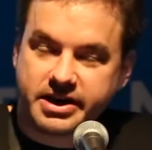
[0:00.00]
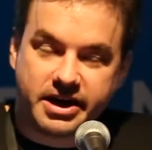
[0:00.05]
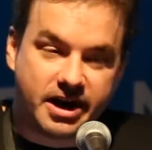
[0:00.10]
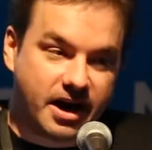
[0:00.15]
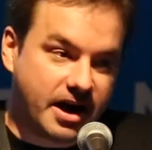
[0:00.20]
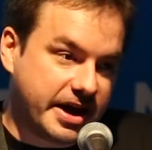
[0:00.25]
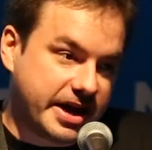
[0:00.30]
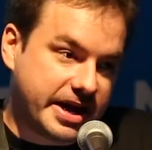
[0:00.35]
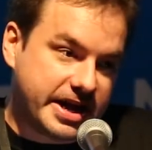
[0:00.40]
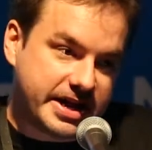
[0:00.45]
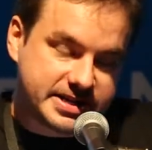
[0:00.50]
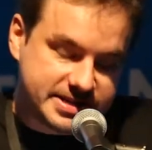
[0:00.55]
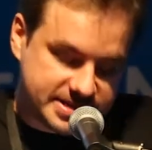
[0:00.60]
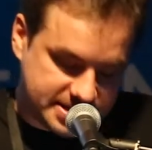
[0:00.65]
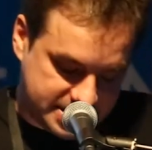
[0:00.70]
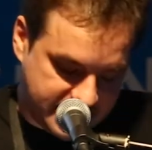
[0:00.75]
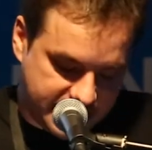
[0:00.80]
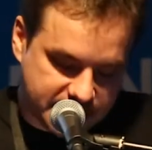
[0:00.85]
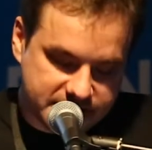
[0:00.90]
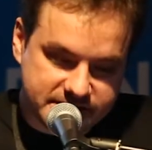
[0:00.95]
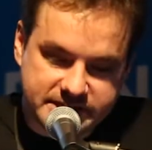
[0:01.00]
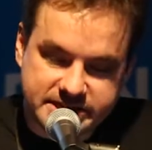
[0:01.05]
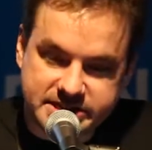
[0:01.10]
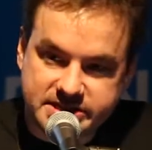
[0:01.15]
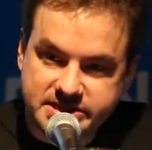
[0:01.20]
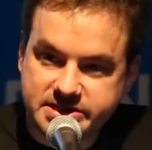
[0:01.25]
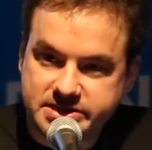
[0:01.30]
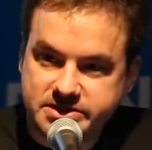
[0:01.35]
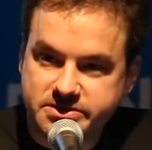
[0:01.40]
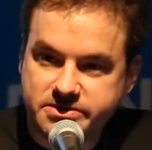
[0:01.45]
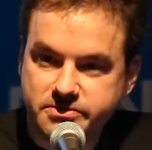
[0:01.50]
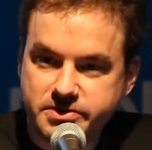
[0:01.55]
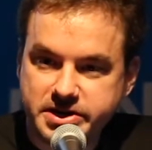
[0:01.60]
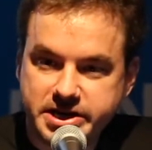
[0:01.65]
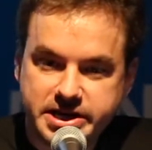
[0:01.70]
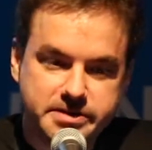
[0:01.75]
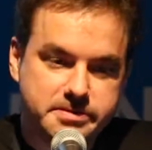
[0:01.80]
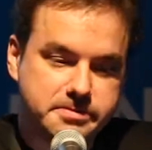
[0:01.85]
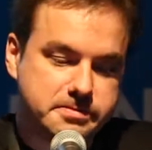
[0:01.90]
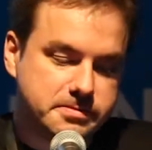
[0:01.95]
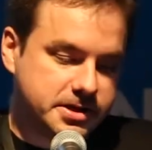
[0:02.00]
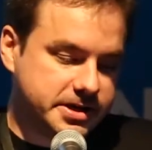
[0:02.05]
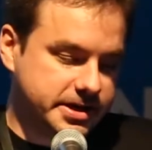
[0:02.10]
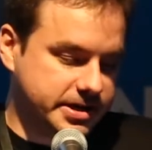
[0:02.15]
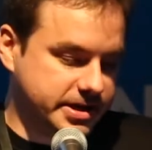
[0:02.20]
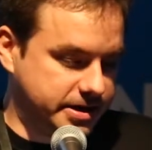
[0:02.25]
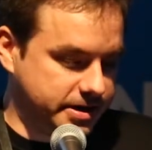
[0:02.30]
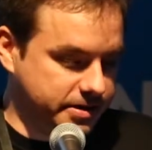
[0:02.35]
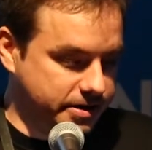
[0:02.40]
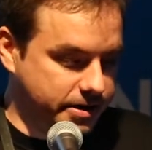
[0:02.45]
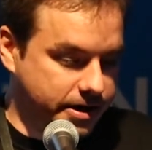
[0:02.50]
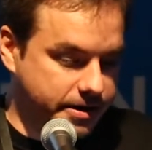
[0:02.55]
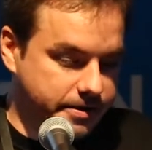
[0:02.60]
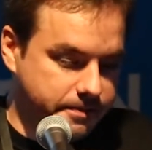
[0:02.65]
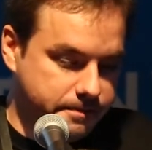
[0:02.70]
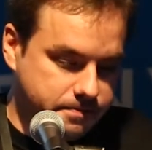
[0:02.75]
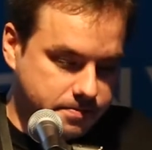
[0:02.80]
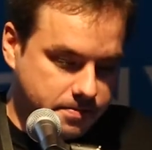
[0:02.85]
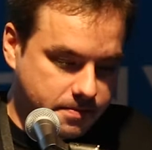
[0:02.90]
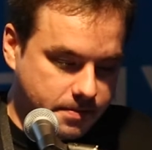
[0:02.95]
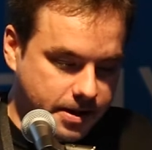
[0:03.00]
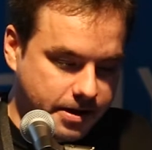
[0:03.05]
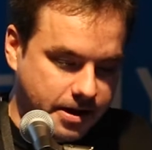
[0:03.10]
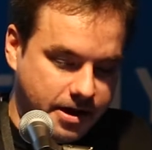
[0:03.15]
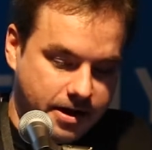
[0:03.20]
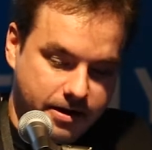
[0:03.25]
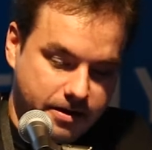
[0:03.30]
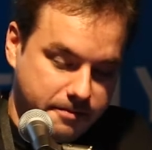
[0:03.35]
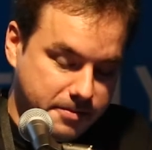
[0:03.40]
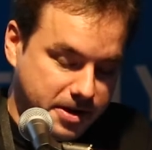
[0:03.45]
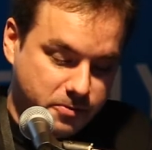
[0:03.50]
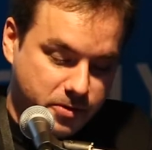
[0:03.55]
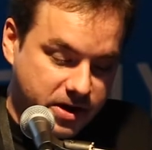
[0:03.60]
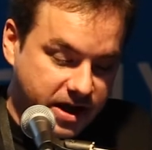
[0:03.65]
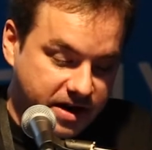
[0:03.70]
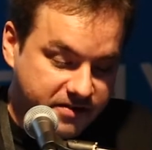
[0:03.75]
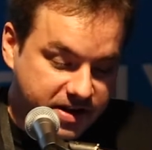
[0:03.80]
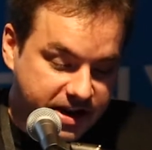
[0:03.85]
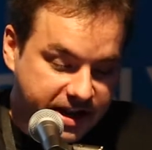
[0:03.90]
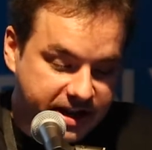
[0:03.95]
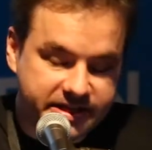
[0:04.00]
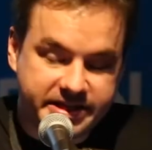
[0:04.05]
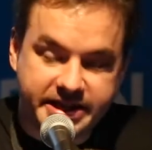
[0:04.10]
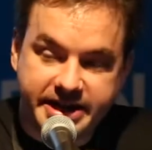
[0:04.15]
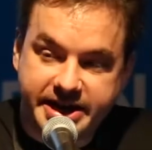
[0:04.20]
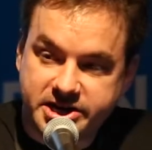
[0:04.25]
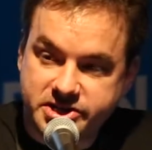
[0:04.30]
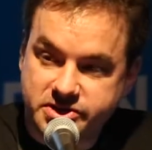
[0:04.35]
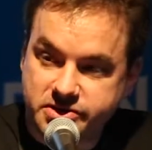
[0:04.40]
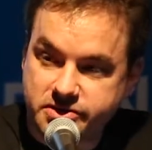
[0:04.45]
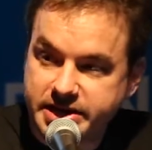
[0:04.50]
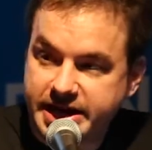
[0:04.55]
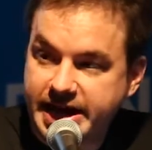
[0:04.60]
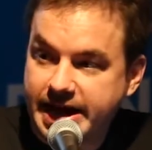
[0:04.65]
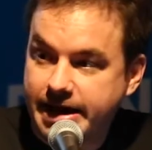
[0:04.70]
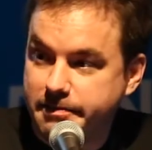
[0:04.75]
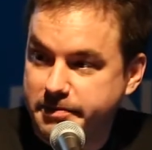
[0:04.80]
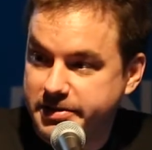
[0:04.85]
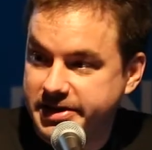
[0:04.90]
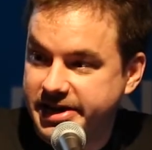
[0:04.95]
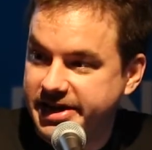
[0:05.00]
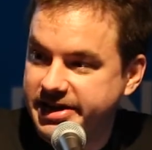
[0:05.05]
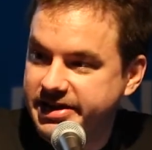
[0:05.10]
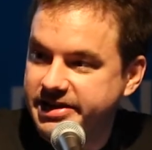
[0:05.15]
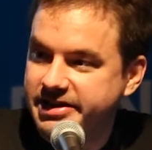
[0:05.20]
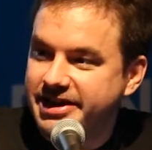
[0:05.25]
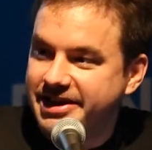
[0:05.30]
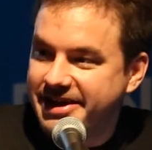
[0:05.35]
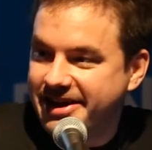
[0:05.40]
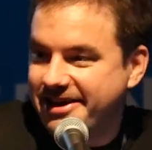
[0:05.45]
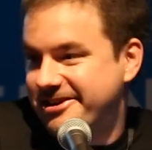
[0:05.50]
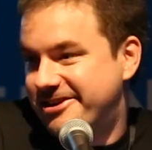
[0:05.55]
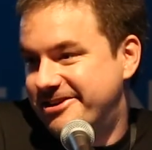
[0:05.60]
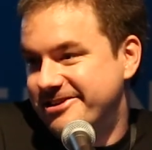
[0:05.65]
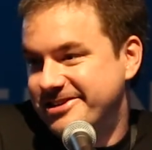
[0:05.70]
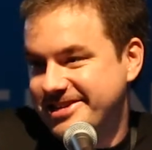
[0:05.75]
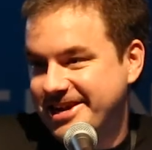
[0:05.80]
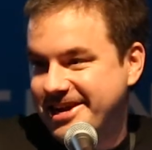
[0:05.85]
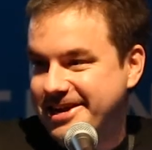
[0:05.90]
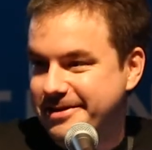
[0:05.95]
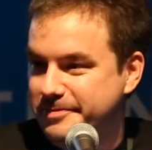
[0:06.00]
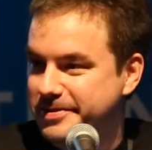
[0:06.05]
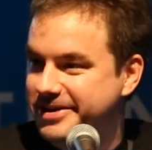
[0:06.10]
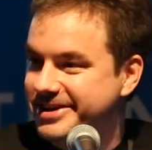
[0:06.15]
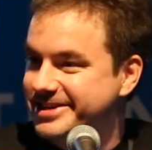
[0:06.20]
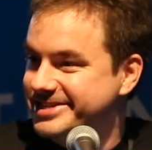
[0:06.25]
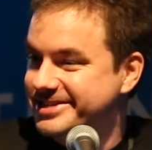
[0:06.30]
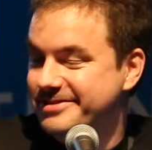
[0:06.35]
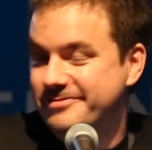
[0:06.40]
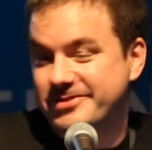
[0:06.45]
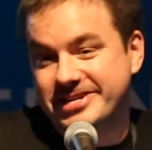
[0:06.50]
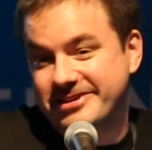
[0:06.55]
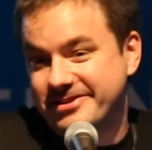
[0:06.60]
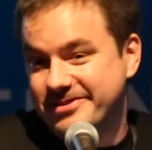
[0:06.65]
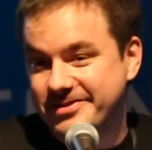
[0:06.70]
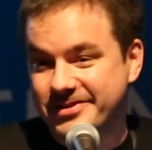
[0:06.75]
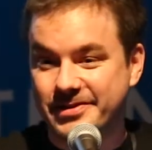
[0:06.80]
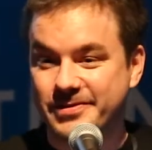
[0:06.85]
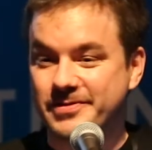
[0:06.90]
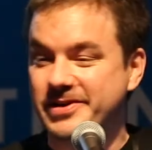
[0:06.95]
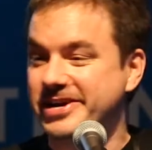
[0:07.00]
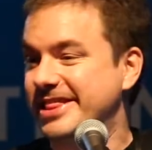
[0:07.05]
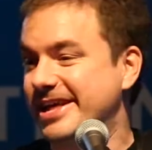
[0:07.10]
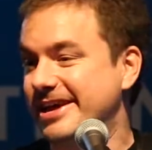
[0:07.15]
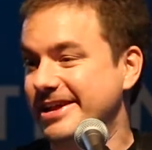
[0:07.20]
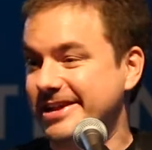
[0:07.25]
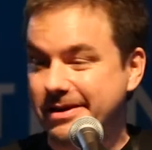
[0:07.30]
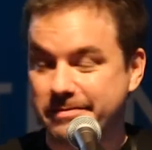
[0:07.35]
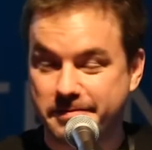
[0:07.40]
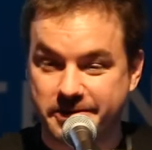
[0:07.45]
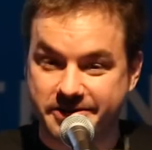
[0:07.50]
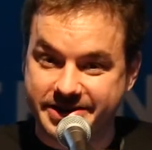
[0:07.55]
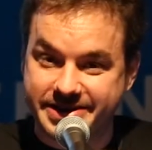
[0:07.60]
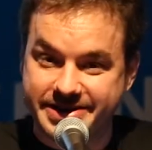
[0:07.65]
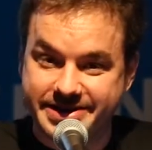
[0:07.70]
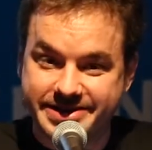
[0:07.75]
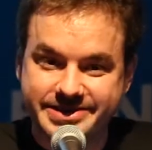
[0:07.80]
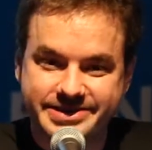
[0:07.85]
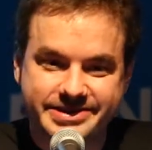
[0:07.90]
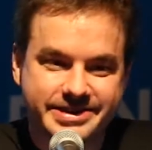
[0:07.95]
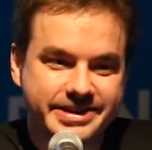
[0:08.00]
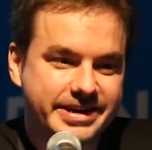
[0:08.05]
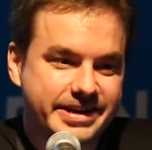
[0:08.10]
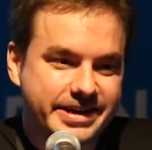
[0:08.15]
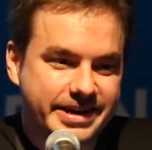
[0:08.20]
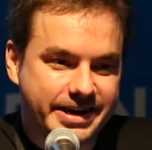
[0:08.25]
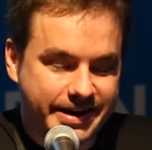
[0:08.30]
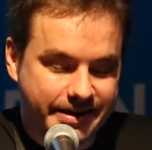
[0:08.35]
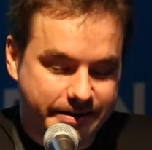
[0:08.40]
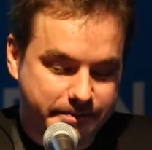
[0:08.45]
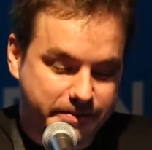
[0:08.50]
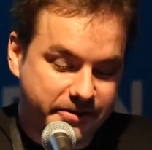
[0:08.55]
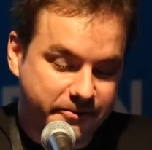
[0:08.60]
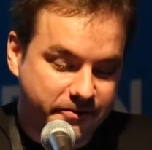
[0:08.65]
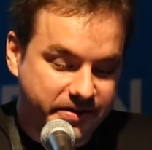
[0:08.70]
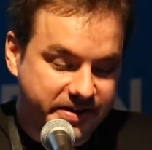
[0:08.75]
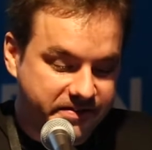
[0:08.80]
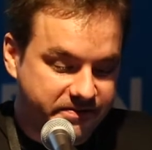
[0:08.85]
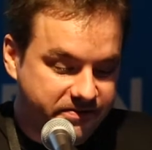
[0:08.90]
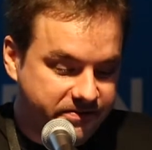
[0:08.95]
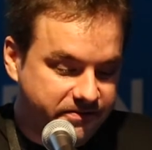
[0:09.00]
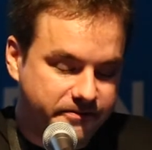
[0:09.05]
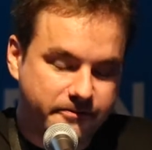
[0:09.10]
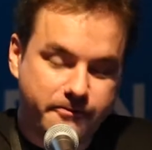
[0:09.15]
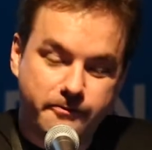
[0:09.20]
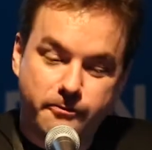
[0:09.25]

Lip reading: It scales extremely. I mean, we haven't hit the actual cap yet on our sandbox, so we don't know where that number is, but we've